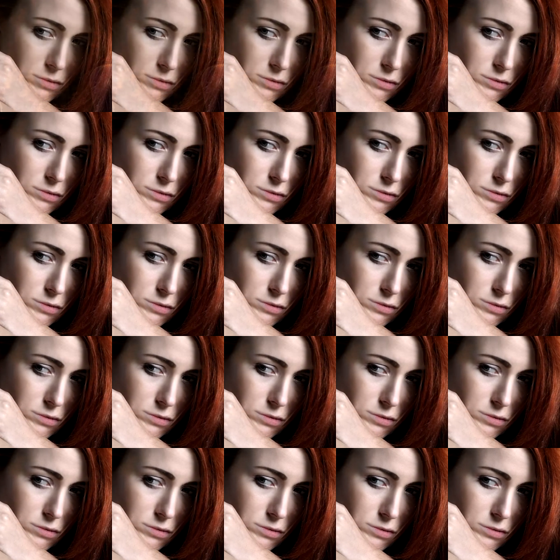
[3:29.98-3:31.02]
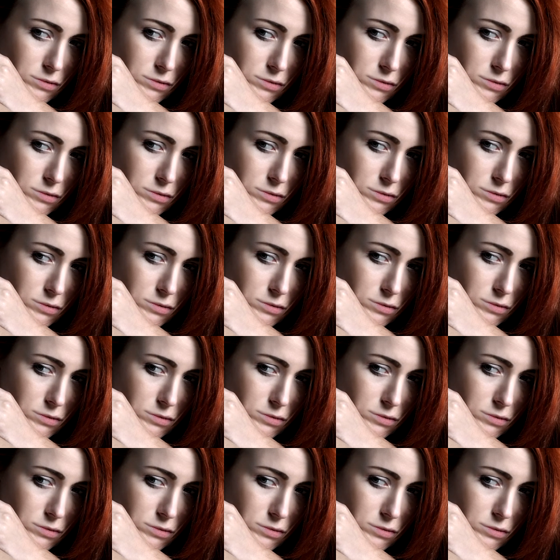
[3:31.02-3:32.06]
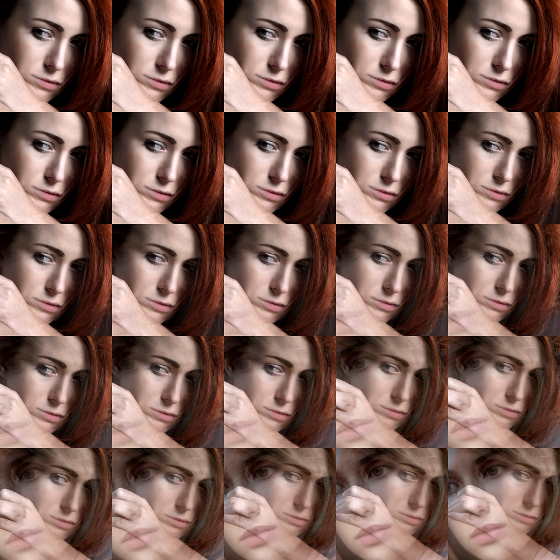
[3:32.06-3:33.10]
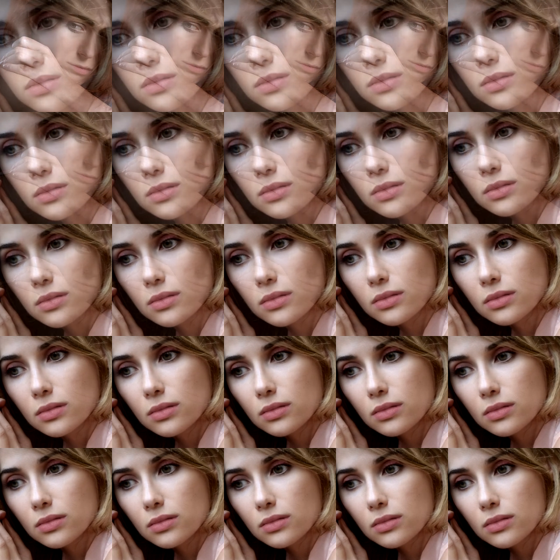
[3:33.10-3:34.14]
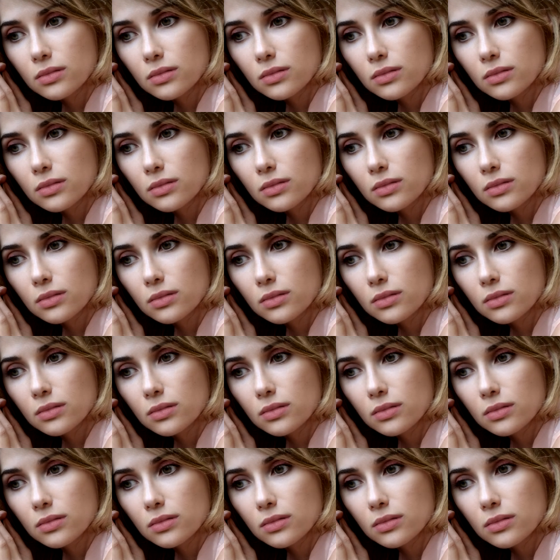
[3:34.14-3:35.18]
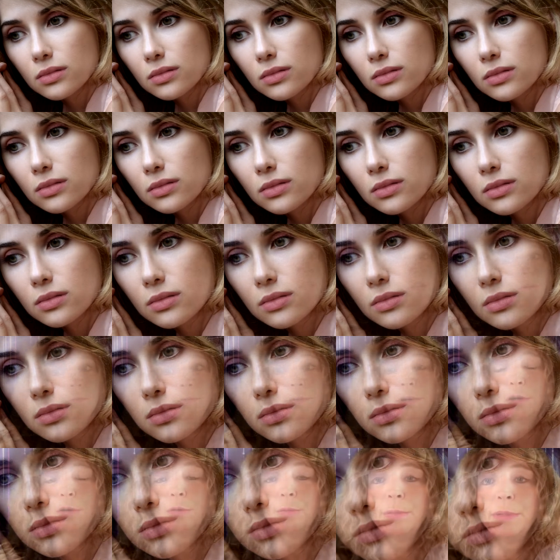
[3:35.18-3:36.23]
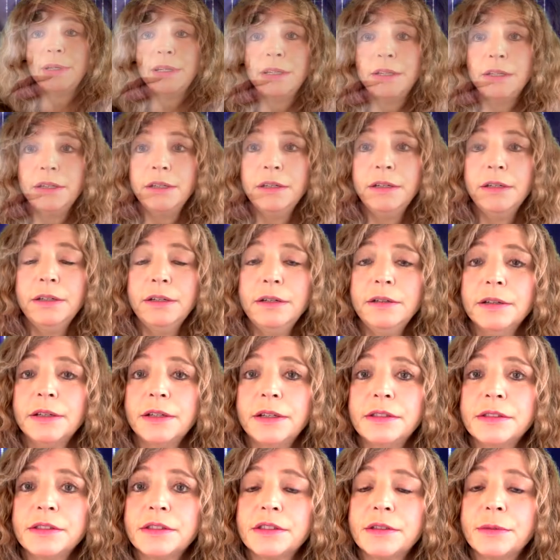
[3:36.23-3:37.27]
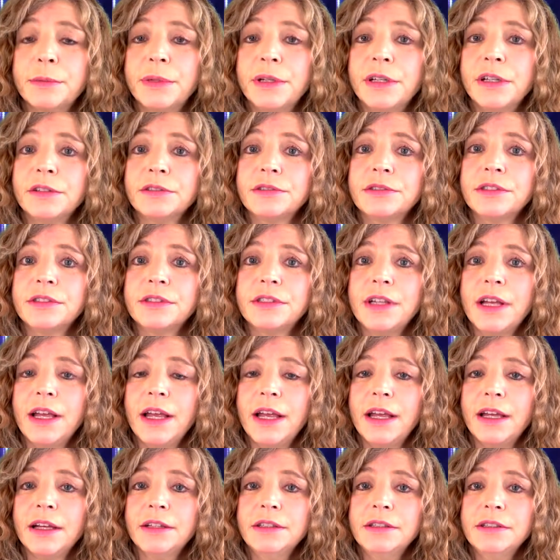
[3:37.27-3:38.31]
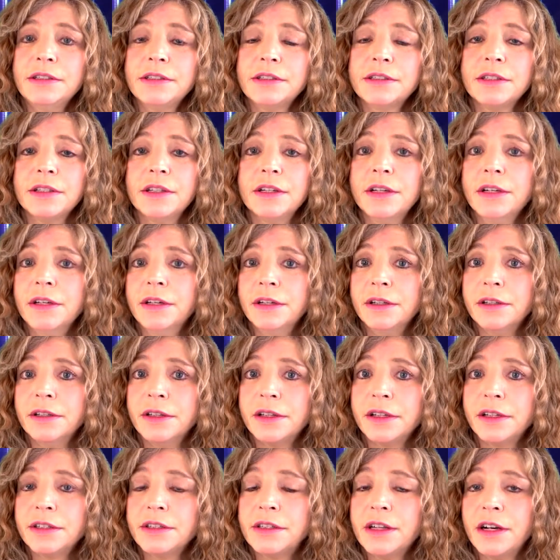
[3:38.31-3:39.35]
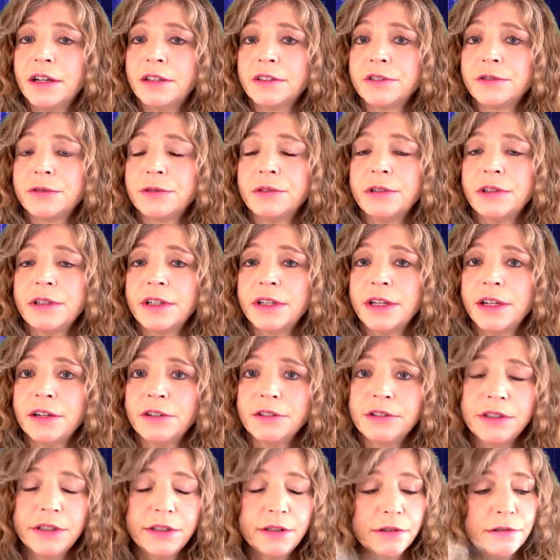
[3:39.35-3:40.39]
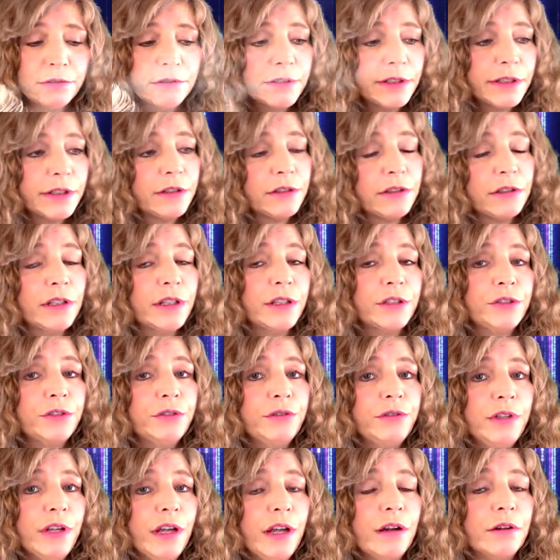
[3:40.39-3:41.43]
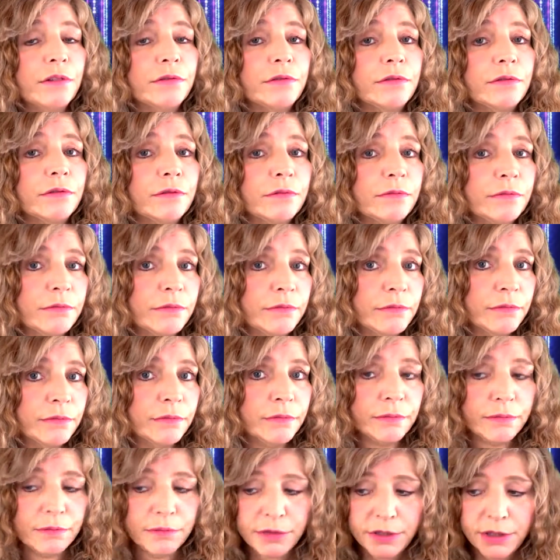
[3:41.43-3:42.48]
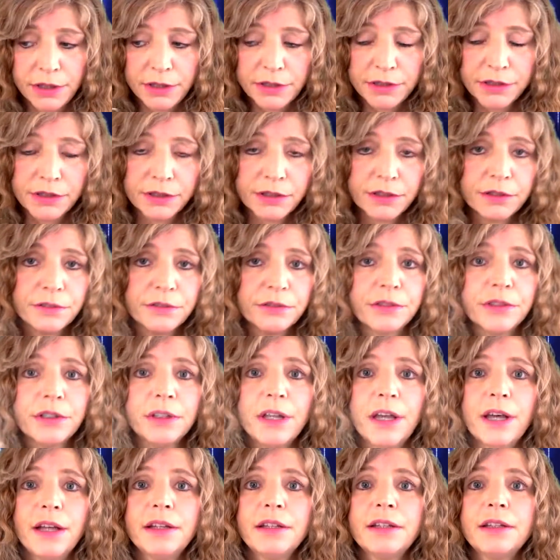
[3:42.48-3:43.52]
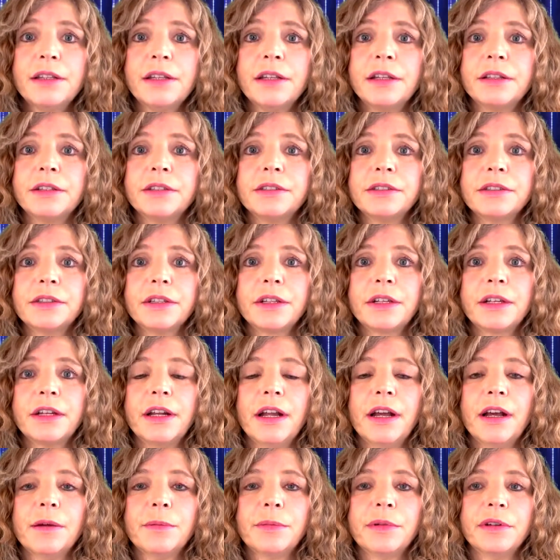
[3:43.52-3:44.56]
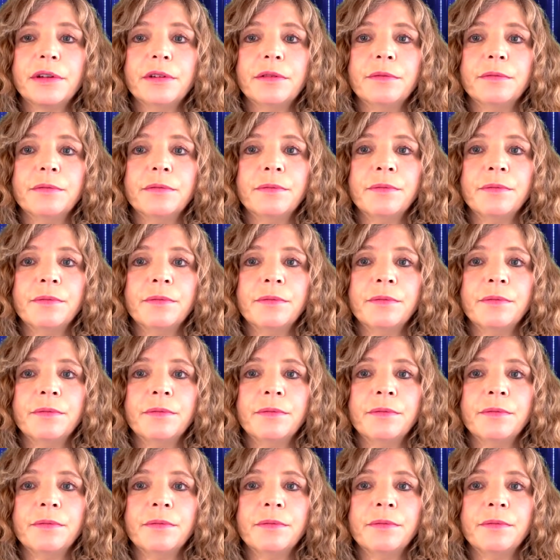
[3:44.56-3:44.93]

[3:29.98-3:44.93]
they could break your trust. If you give your well-being in somebody else's hands, like a doctor or a caretaker, they could let you down. Yes, there's a lot of things that can happen,